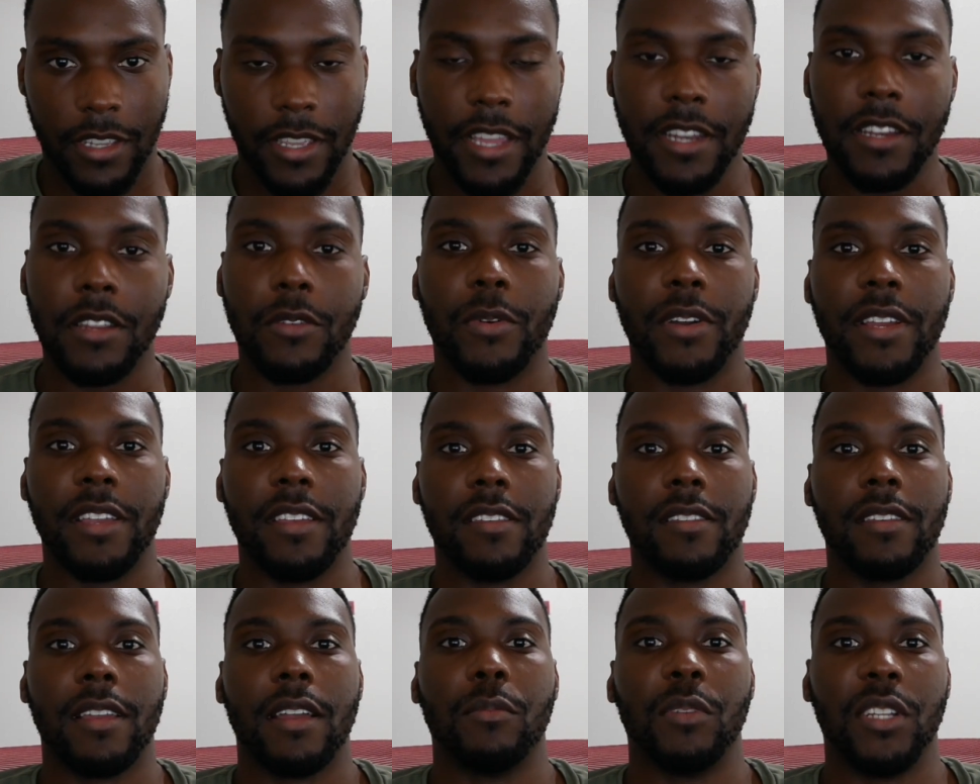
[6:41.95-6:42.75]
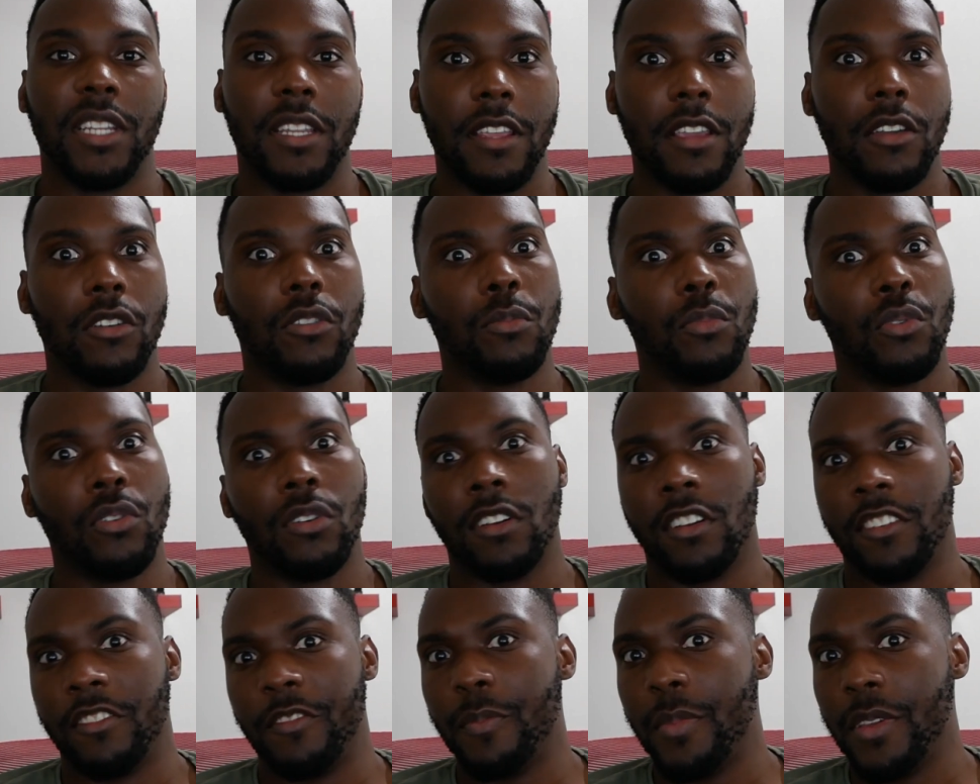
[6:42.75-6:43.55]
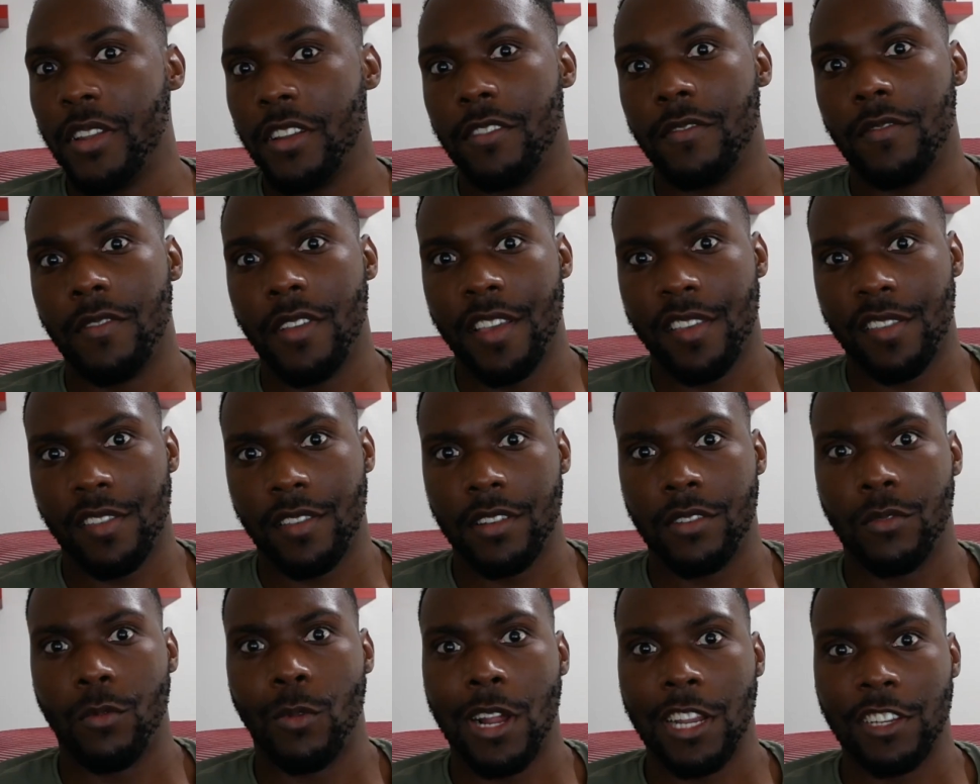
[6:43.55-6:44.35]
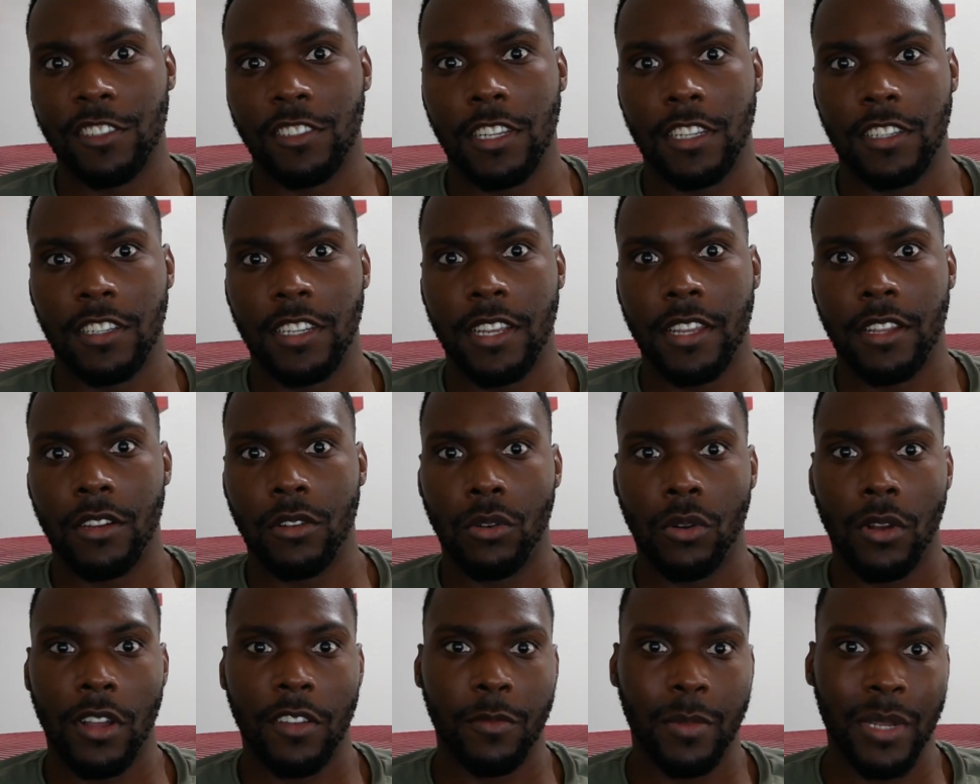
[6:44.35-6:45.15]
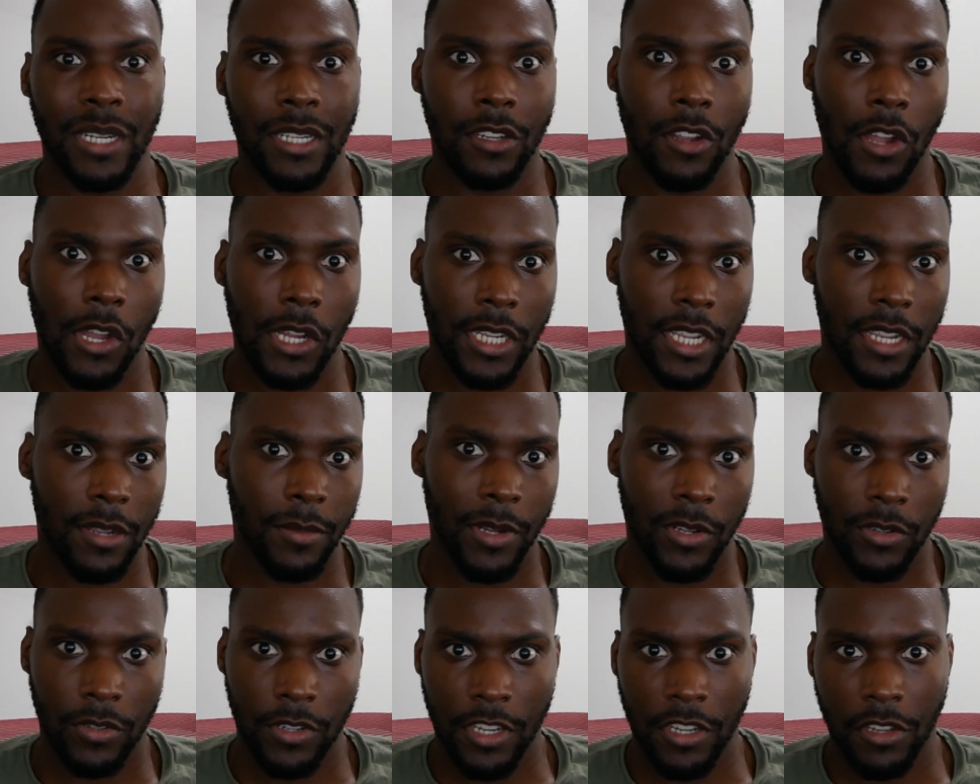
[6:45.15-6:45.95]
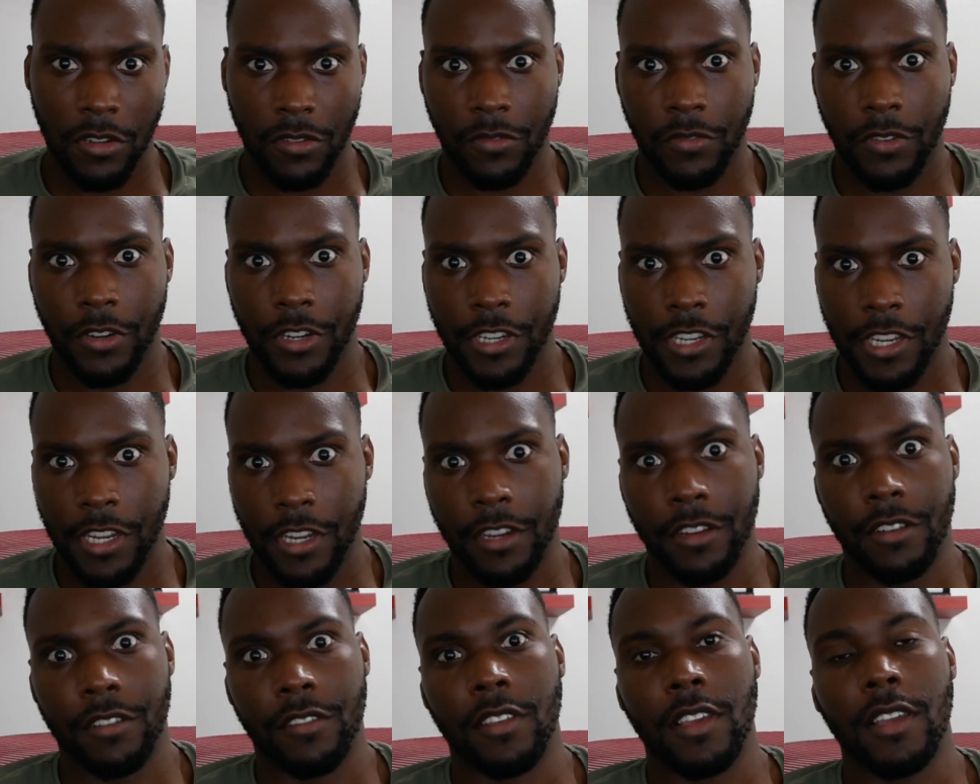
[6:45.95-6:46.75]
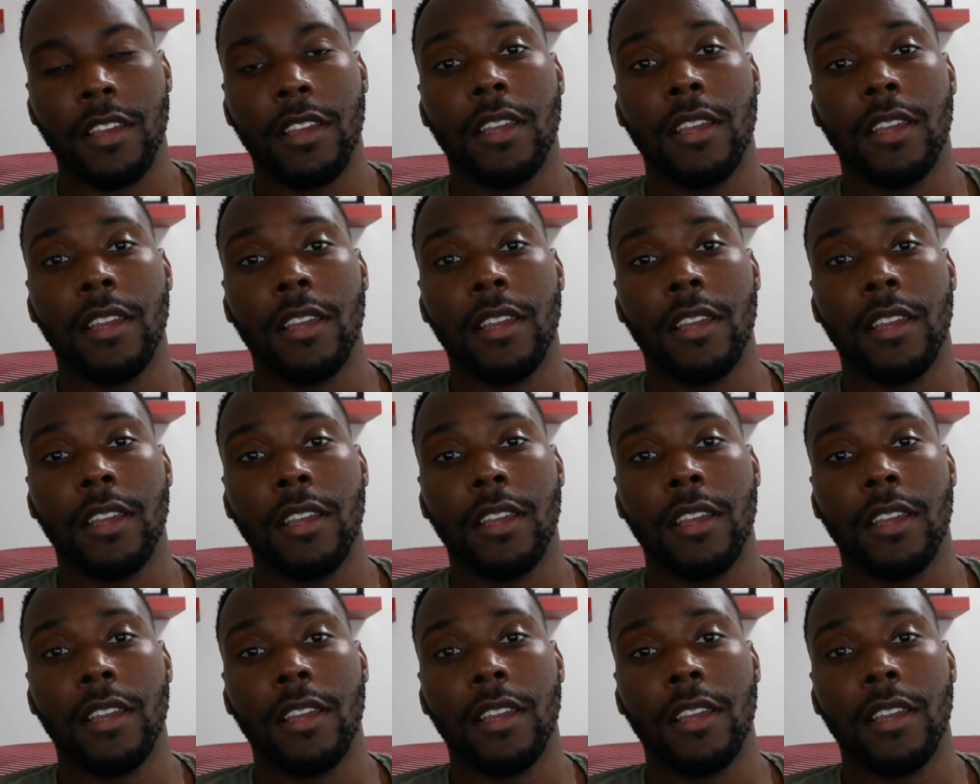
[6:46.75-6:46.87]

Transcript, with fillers: Anyways, I'm a NIO blog, been invested, watched the channel. I've been talking about NIO for years.